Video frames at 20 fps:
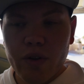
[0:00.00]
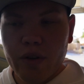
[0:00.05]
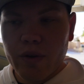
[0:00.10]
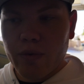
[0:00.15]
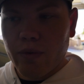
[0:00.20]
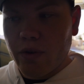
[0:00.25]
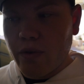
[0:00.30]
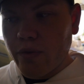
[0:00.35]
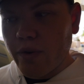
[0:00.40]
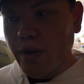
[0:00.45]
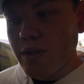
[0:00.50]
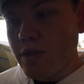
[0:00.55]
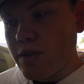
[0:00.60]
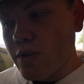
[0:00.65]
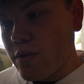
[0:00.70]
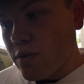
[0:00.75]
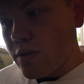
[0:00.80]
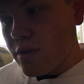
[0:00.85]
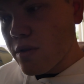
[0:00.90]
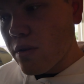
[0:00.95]
that we're going
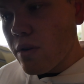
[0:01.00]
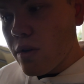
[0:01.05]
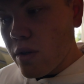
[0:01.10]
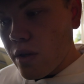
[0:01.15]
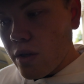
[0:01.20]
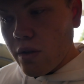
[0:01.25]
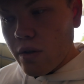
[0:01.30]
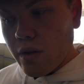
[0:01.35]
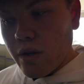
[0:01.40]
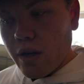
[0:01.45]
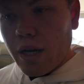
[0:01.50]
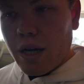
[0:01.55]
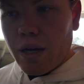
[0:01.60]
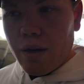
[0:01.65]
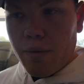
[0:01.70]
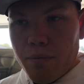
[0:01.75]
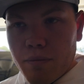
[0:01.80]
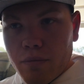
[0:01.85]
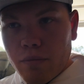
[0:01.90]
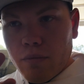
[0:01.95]
to. So
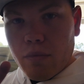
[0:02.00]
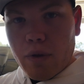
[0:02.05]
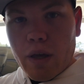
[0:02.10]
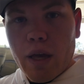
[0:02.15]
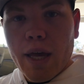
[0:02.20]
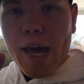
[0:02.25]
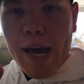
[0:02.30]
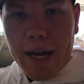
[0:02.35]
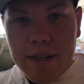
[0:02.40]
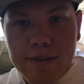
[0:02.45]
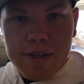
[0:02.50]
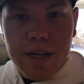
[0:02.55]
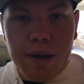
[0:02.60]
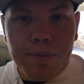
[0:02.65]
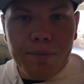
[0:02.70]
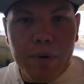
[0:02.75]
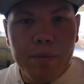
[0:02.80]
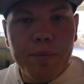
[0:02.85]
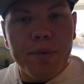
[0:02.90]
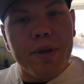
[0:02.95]
heads
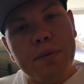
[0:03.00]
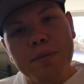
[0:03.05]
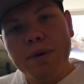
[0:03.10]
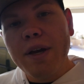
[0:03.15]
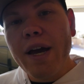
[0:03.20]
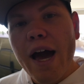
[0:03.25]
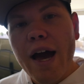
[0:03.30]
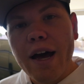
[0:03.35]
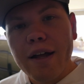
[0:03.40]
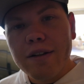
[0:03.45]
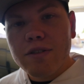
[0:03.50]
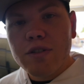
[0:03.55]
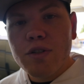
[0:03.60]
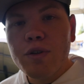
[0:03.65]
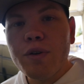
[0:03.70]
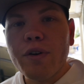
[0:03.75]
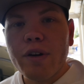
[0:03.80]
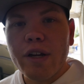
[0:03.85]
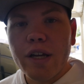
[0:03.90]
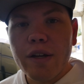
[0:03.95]
up, I'm going to be at
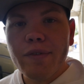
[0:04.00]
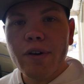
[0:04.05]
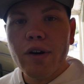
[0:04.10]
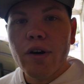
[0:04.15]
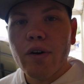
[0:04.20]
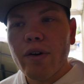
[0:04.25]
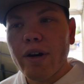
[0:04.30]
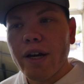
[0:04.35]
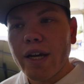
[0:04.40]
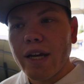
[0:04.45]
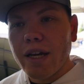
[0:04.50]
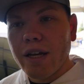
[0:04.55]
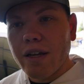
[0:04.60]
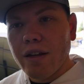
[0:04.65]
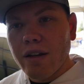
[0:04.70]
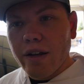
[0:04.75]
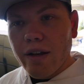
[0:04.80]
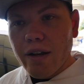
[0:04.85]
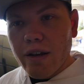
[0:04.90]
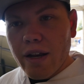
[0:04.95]
Tuner Evo
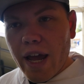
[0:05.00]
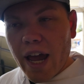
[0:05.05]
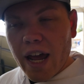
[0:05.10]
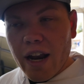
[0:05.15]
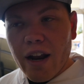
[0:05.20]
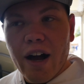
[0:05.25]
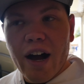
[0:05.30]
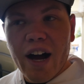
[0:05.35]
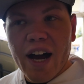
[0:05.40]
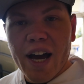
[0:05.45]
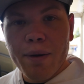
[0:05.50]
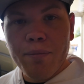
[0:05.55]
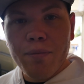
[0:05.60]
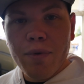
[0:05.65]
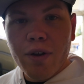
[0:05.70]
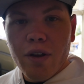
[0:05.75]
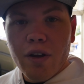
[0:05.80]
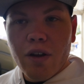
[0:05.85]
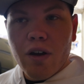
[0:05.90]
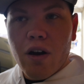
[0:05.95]
in Anaheim
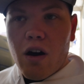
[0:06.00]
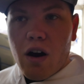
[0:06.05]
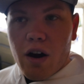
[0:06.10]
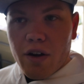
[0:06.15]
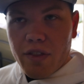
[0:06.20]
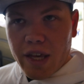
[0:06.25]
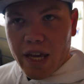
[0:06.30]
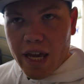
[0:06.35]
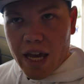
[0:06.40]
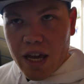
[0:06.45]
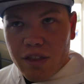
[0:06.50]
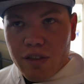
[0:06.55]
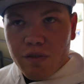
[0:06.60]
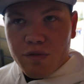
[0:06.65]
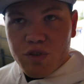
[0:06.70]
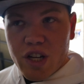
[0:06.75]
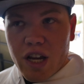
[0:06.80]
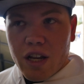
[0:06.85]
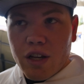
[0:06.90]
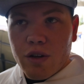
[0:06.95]
on the 8th
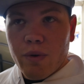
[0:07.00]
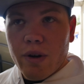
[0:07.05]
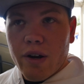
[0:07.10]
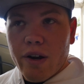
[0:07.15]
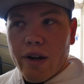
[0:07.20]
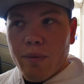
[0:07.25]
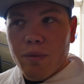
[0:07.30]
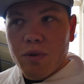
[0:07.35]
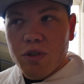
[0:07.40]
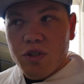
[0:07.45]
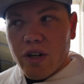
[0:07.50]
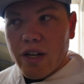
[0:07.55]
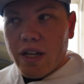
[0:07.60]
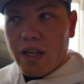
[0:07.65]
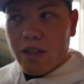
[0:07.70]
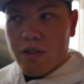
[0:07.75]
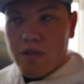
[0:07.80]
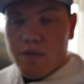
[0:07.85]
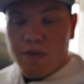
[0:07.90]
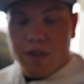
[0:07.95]
of January. I'm going to try and
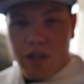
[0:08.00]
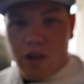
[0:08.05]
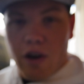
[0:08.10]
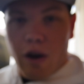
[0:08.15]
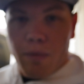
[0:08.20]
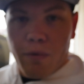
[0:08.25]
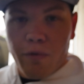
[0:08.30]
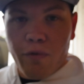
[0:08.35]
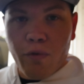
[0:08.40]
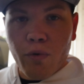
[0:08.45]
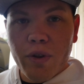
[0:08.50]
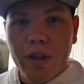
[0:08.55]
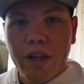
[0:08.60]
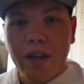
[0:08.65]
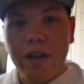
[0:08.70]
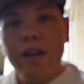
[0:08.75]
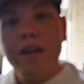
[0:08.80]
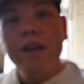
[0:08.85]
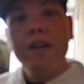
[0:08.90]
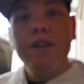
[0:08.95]
get this video out before
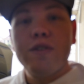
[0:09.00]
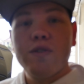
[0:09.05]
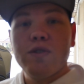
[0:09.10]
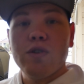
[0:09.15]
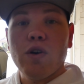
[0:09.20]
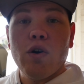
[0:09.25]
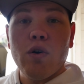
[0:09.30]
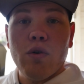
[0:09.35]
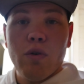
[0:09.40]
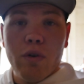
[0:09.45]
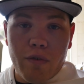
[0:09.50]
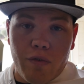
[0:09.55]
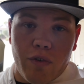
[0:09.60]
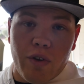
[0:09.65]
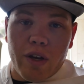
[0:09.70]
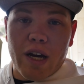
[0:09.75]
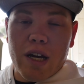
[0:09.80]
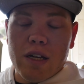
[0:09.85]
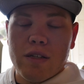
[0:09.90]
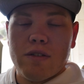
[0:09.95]
then. So if
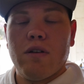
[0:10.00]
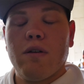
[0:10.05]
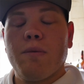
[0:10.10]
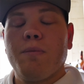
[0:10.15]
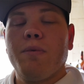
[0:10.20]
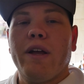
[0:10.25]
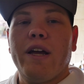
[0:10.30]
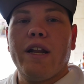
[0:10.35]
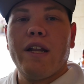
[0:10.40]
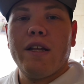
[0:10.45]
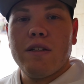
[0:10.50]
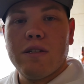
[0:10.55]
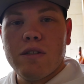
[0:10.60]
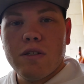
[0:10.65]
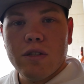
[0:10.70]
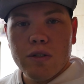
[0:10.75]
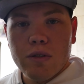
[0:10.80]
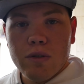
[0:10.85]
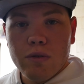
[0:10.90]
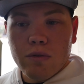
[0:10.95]
you guys are planning
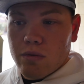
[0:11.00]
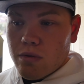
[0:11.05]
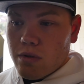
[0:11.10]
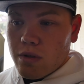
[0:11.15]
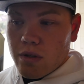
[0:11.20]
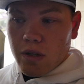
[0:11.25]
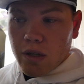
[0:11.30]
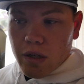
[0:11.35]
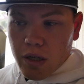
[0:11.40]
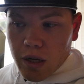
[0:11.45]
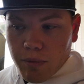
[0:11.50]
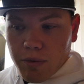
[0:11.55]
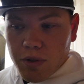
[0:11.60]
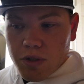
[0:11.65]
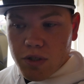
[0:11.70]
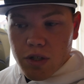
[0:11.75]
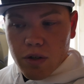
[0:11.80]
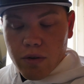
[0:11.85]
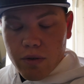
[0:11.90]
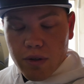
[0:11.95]
to come to the
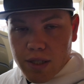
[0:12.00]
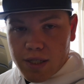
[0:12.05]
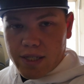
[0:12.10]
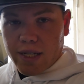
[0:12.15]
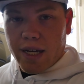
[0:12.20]
show, say